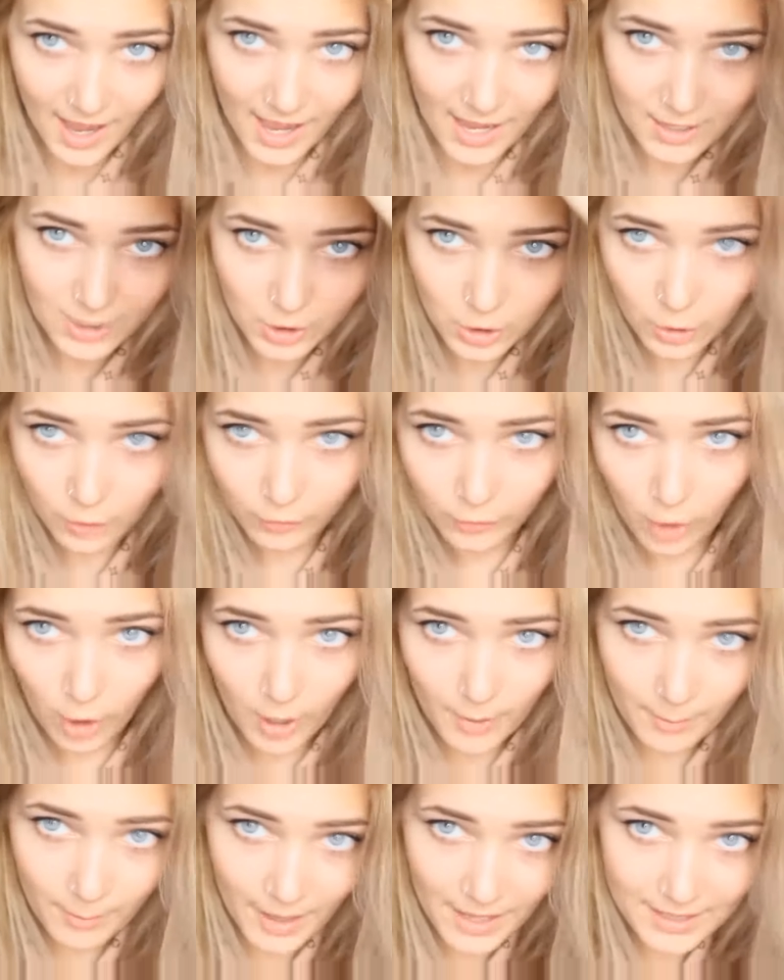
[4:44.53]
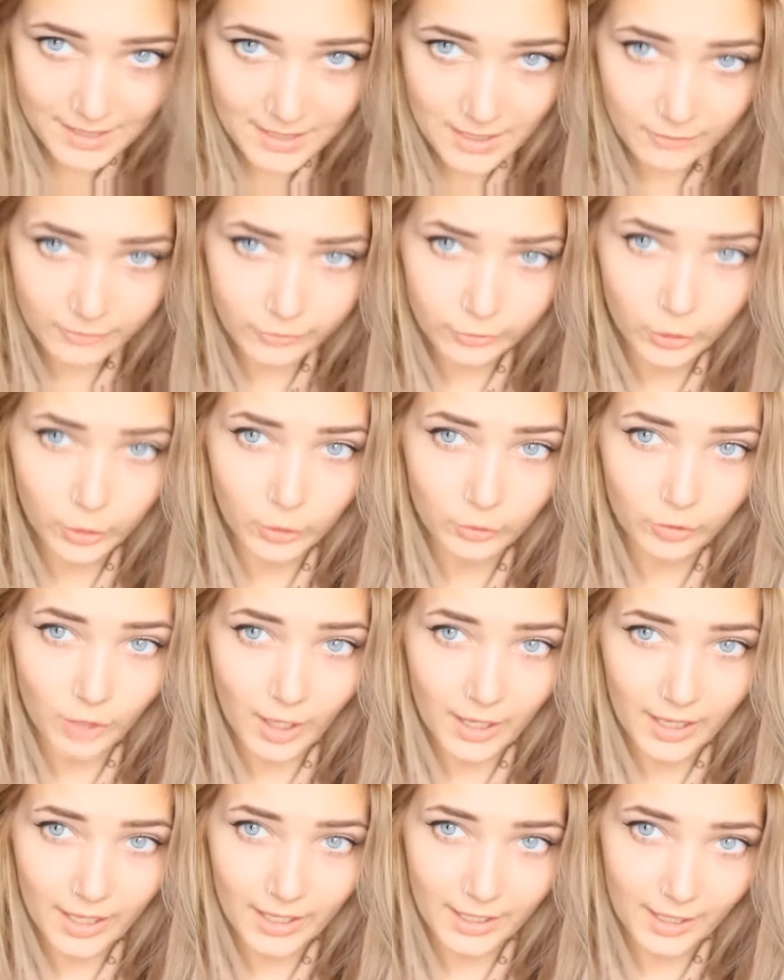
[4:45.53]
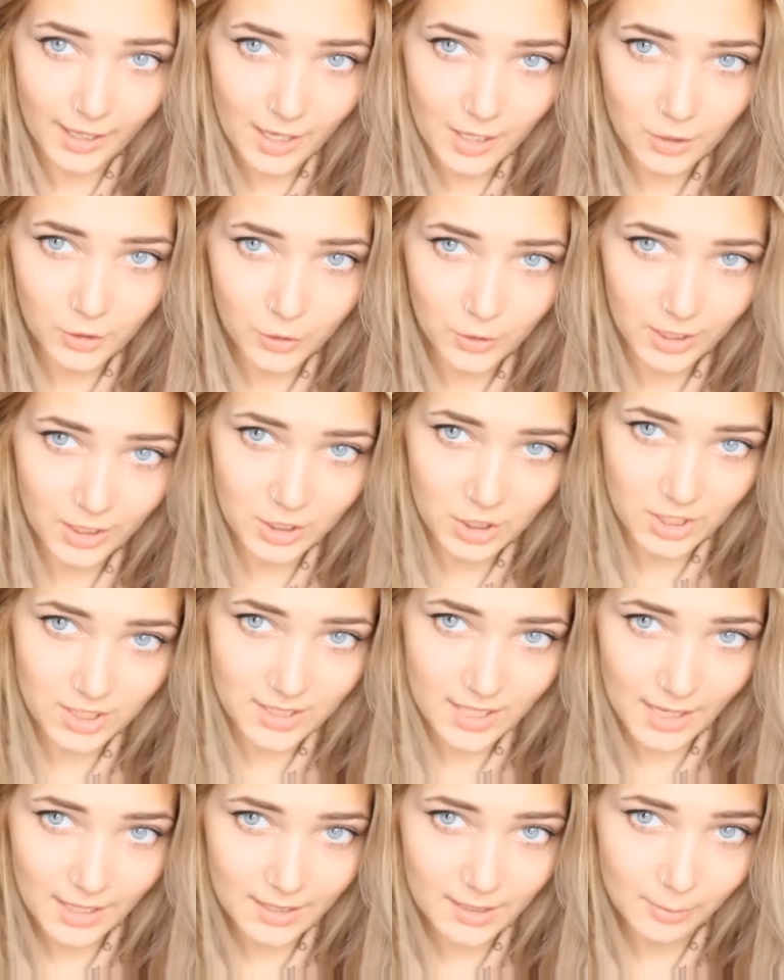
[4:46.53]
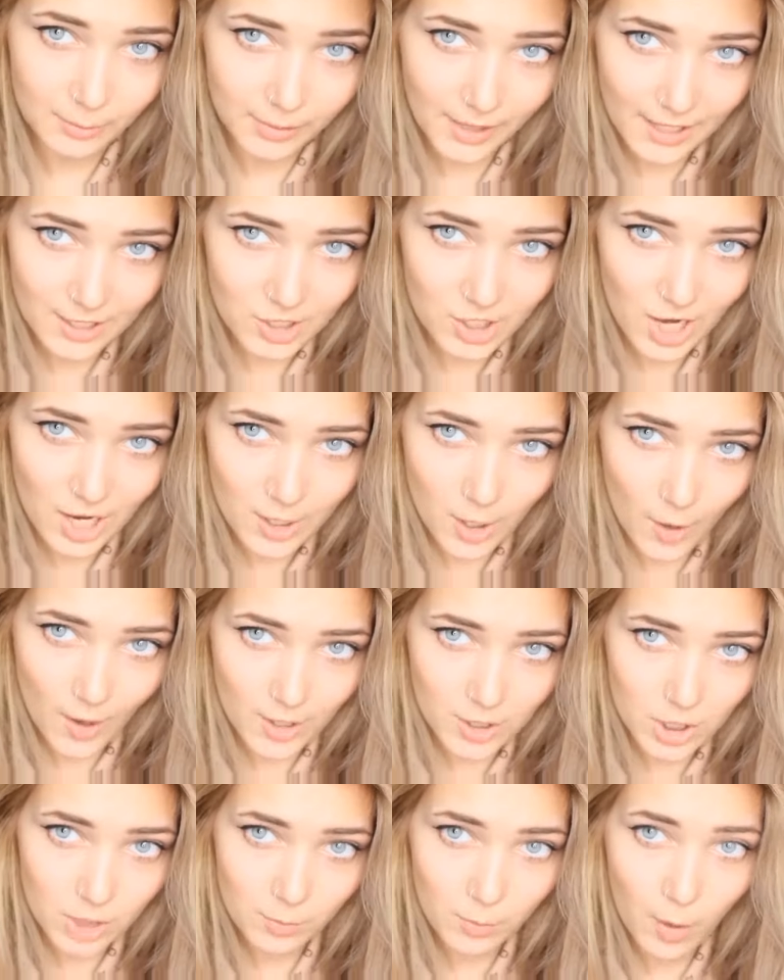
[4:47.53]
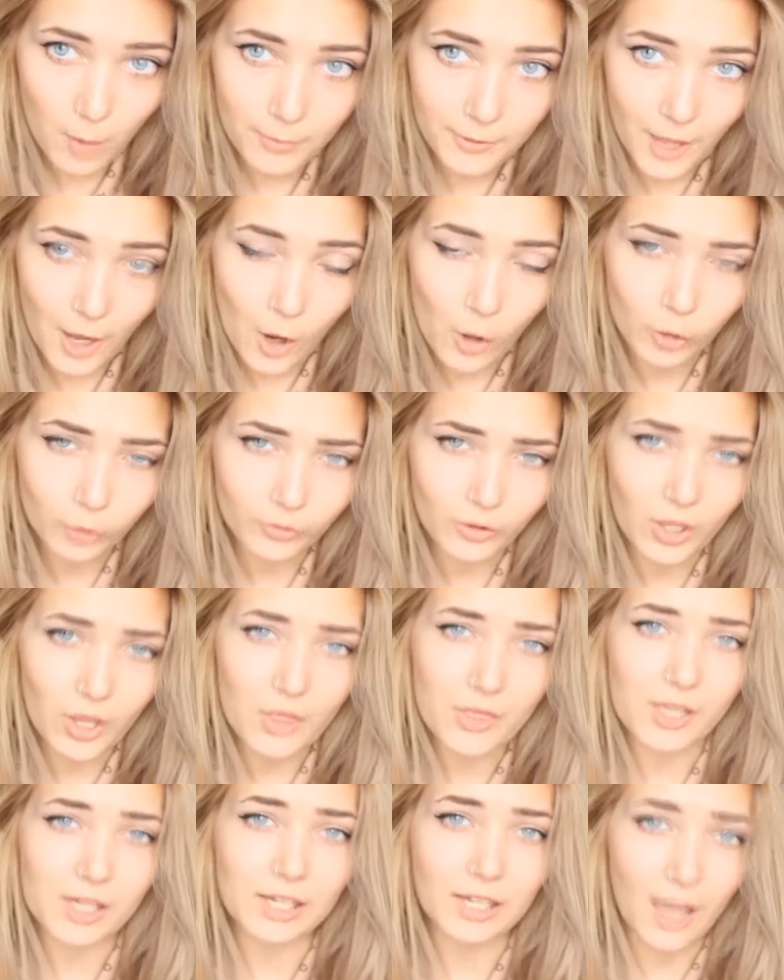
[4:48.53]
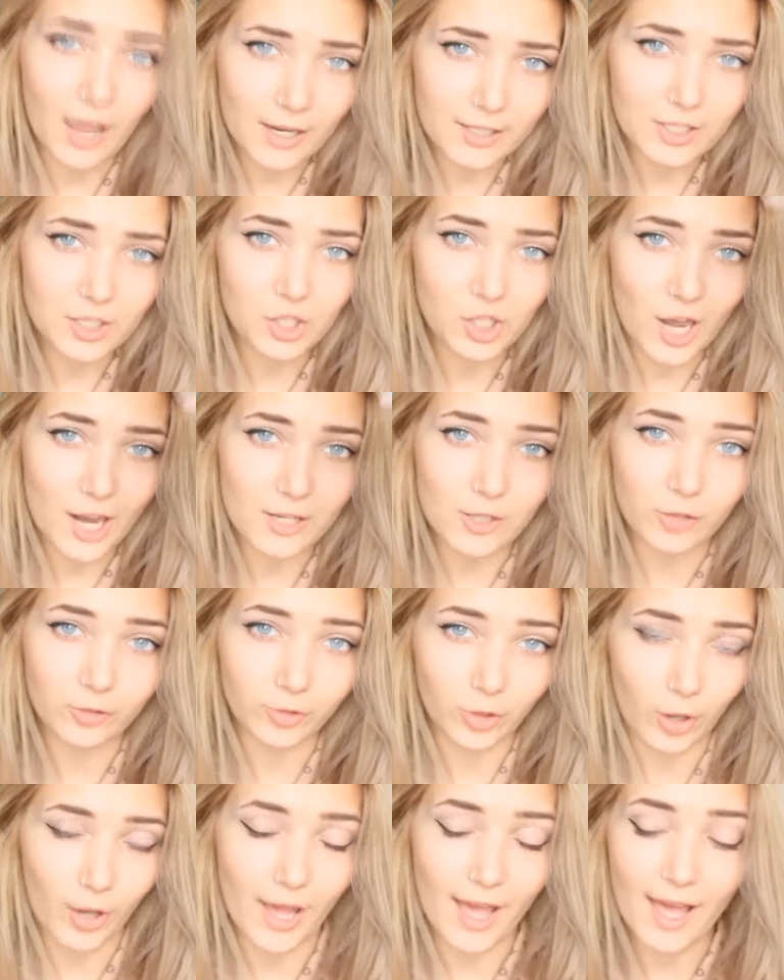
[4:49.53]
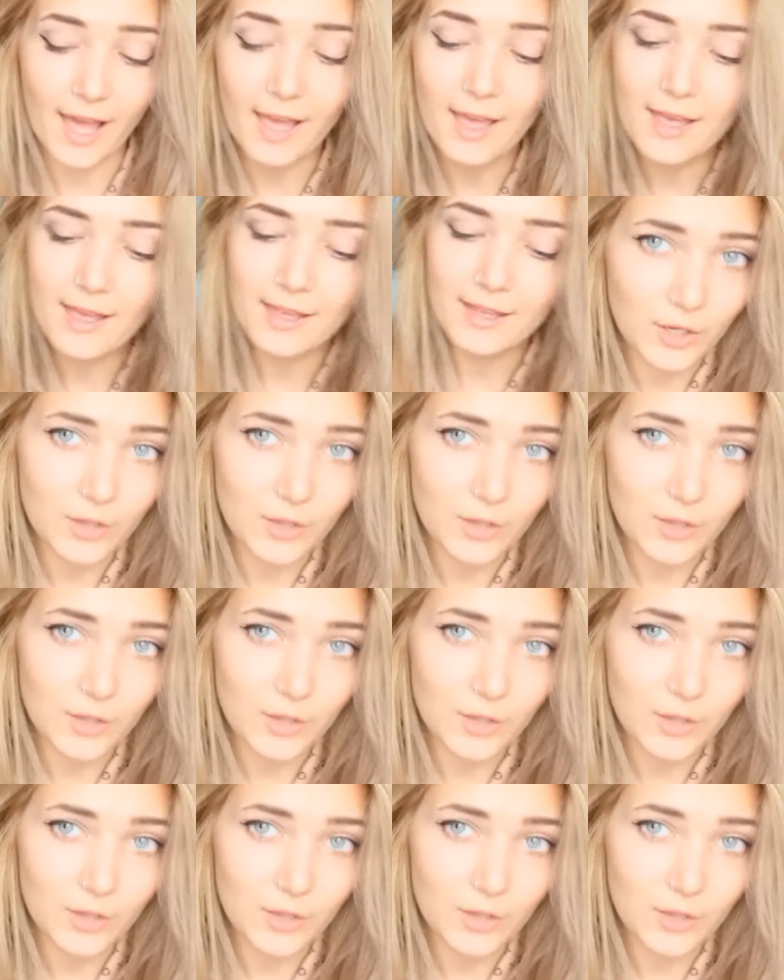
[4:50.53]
and you've got a massive root right here, you can just take some black shadow and just pop that over the light shade of your hair.